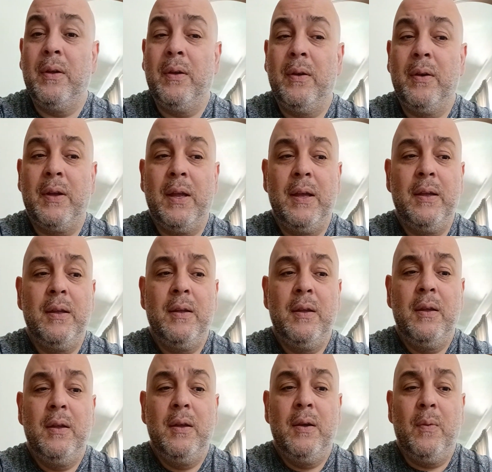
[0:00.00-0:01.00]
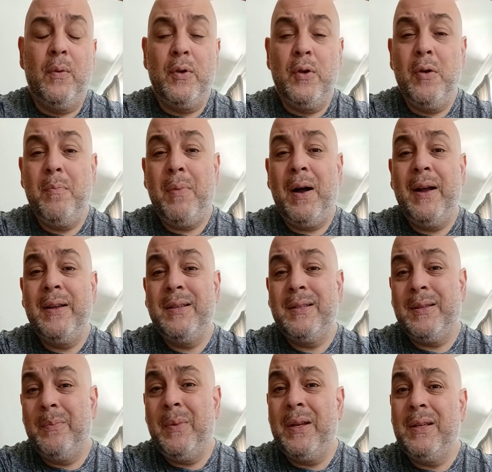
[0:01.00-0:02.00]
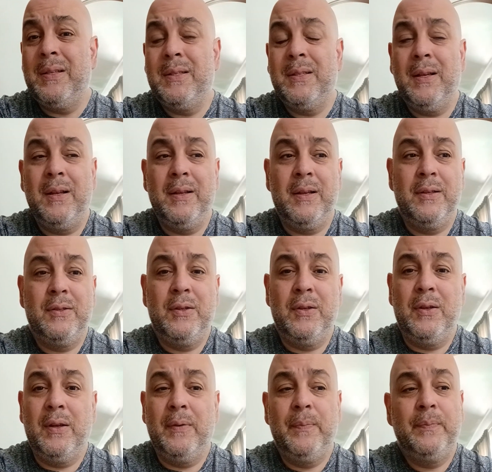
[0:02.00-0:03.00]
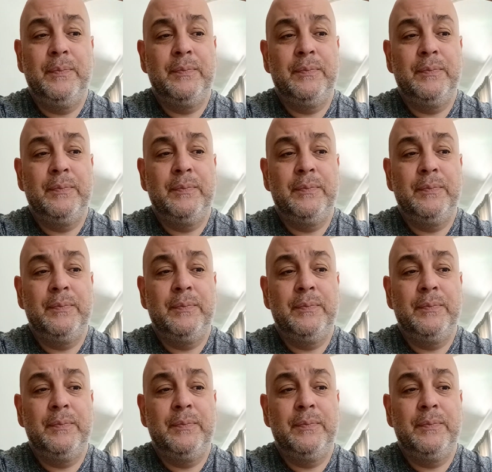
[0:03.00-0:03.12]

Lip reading: Okay? When you're buying, somebody's selling it to you.